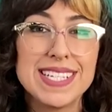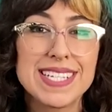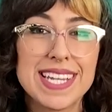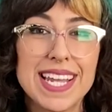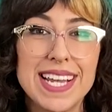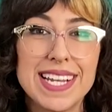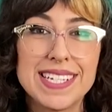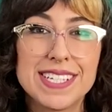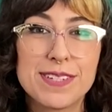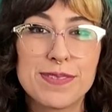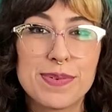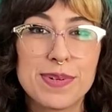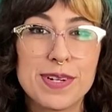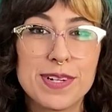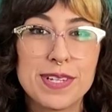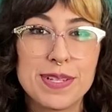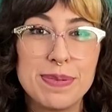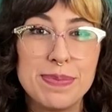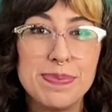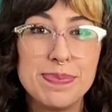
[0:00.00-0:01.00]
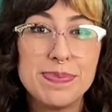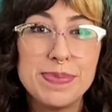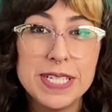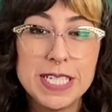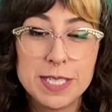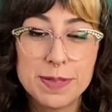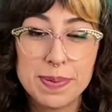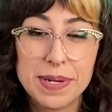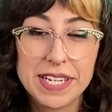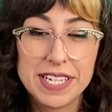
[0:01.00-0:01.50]
skates were the
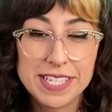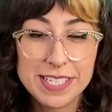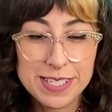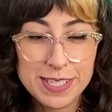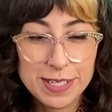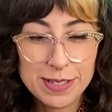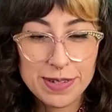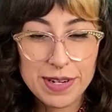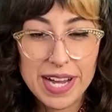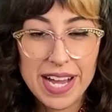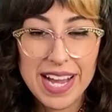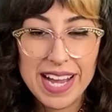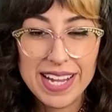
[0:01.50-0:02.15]
Beach Bunnies, so